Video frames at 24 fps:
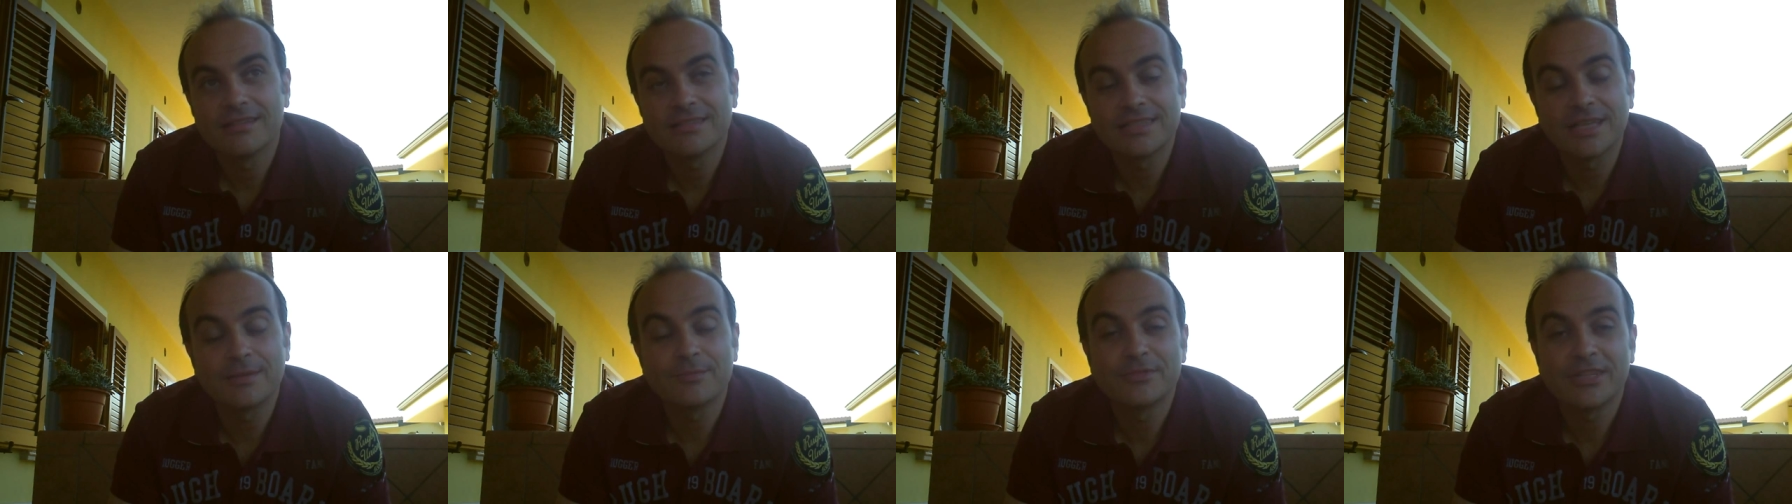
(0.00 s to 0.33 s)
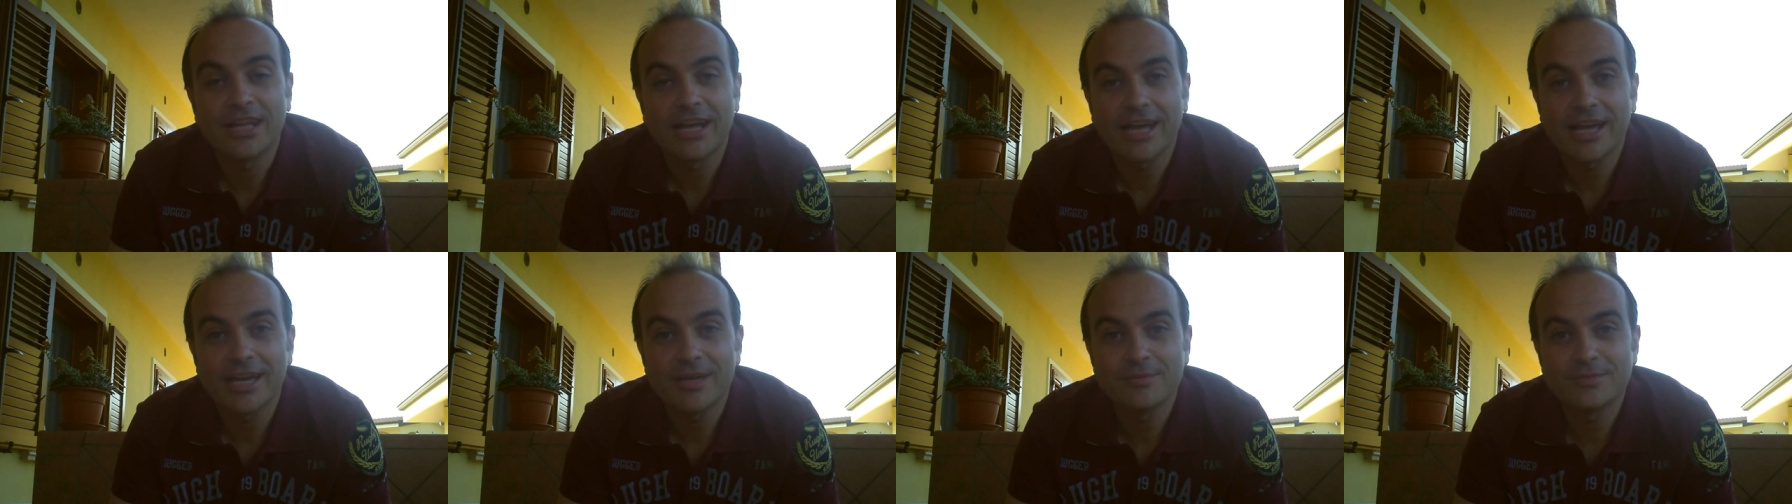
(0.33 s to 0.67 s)

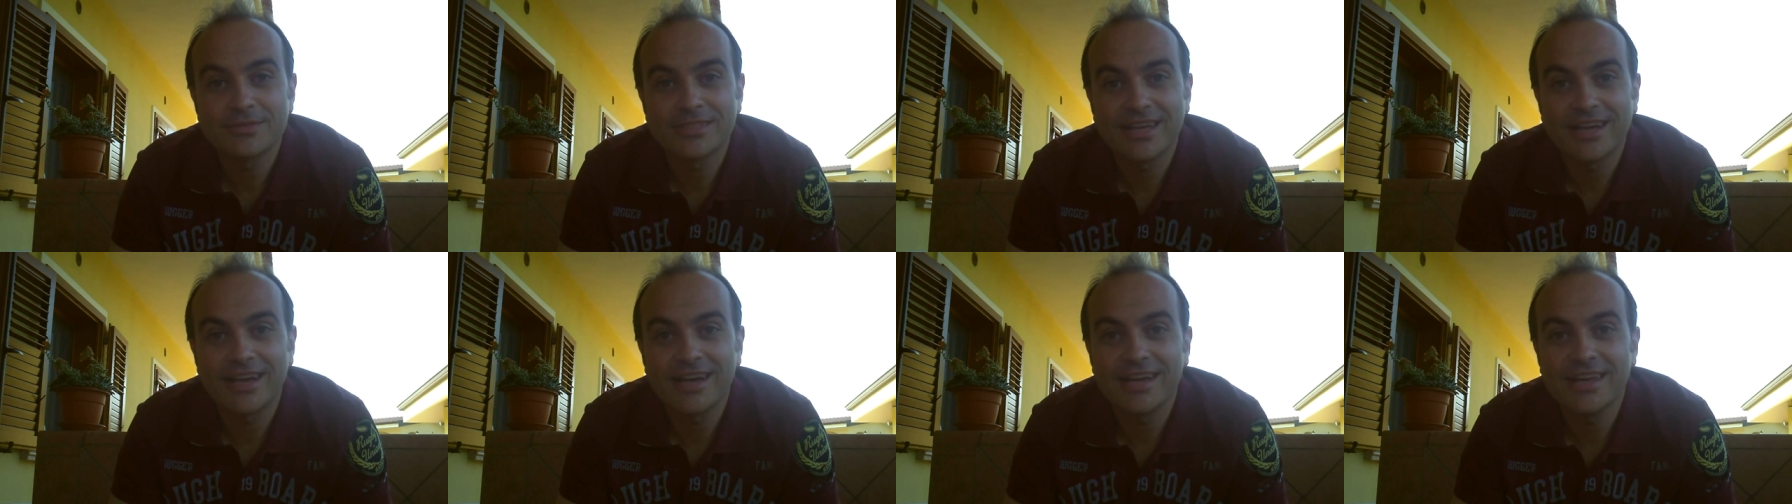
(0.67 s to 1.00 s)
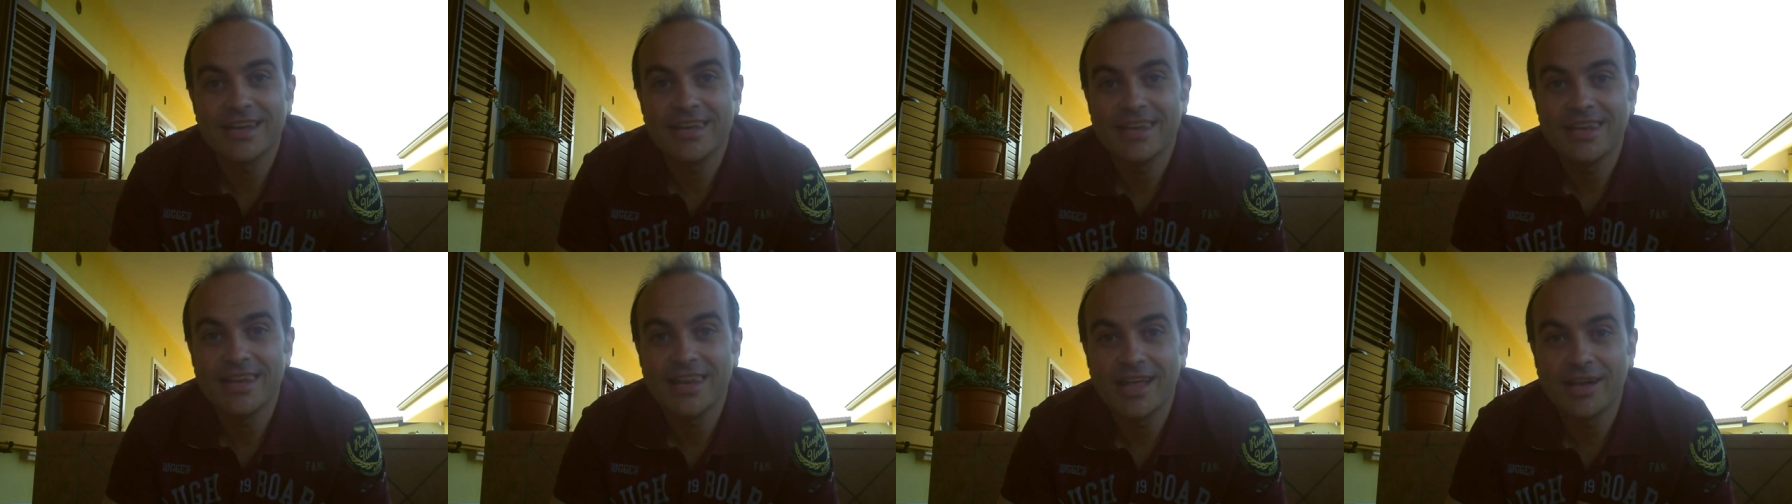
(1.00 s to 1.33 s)
sometimes
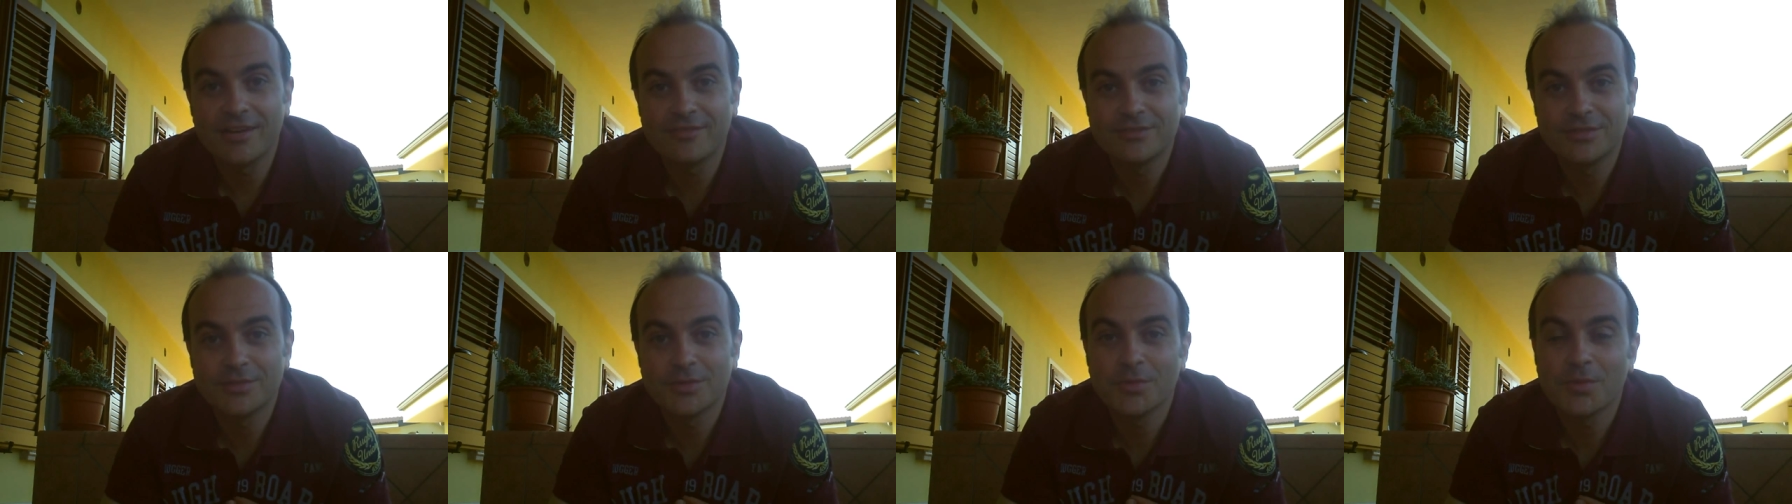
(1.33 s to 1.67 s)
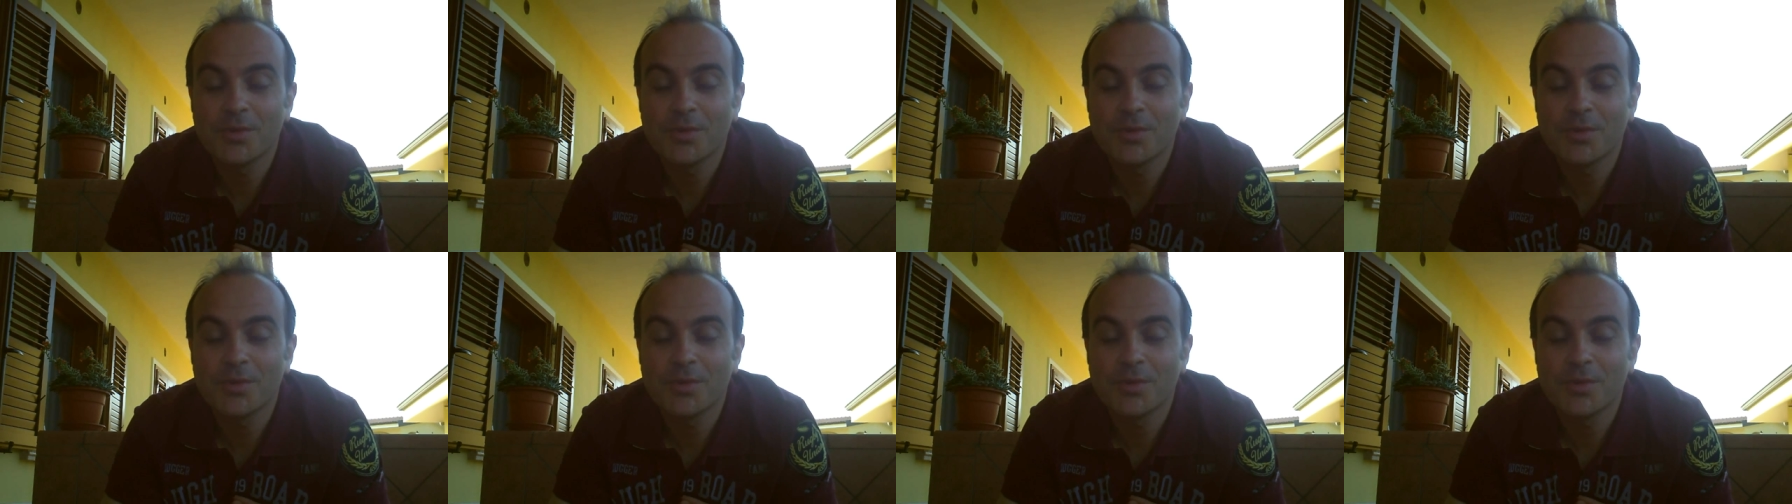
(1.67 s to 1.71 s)
I love